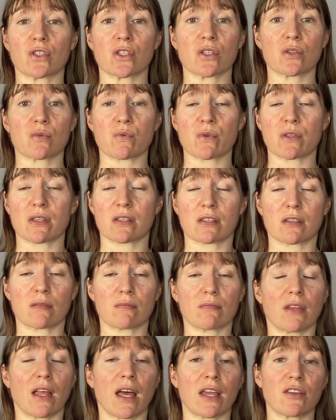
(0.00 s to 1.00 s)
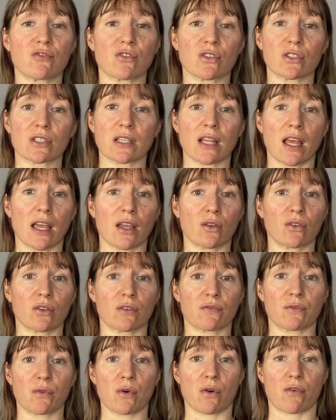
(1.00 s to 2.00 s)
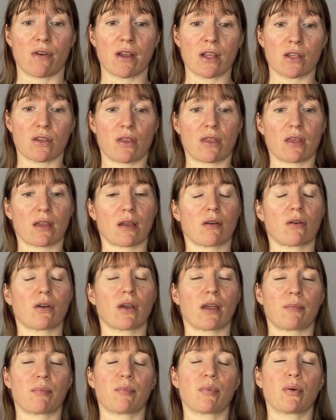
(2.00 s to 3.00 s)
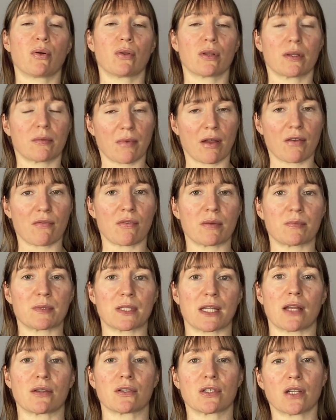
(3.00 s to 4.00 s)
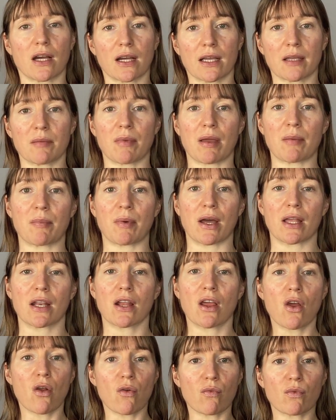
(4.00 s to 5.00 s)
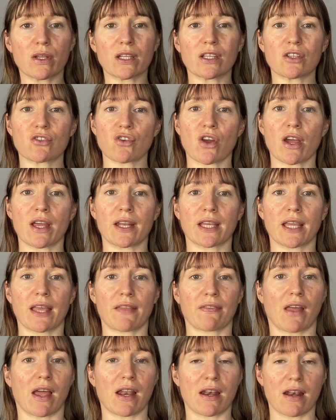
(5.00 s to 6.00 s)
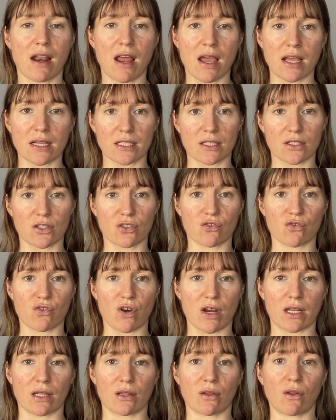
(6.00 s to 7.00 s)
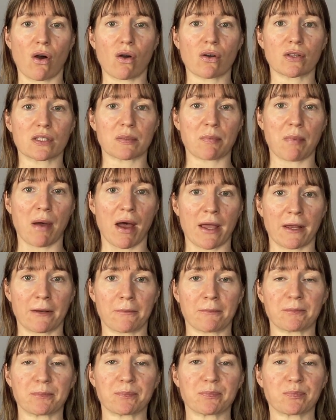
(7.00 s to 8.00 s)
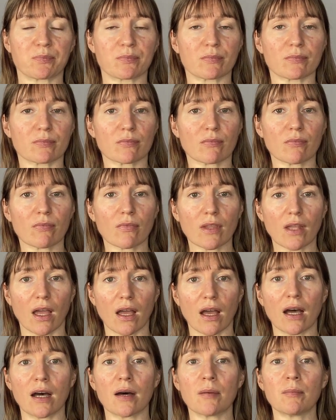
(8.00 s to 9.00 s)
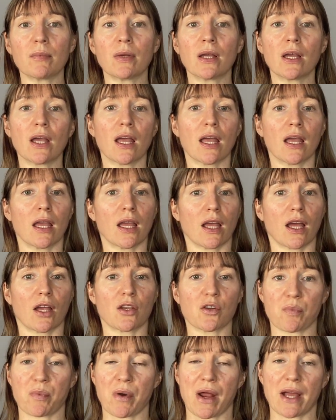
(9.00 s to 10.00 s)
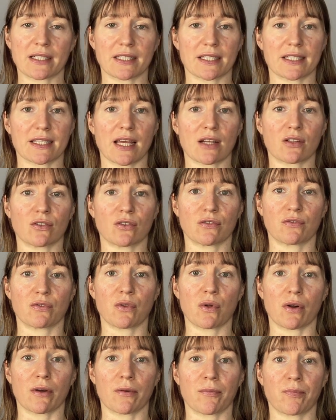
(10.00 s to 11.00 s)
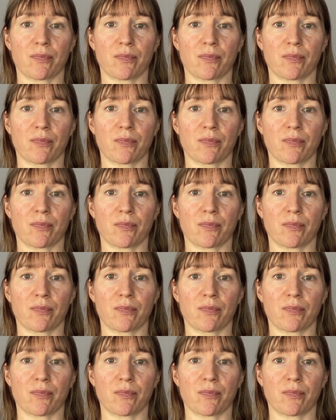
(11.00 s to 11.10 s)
just with some line drills lying on the floor, right? You think, okay, pulling my ribs down, tucking my butt, really trying to get that nice, straight, long spine, and you'll practice that on the floor.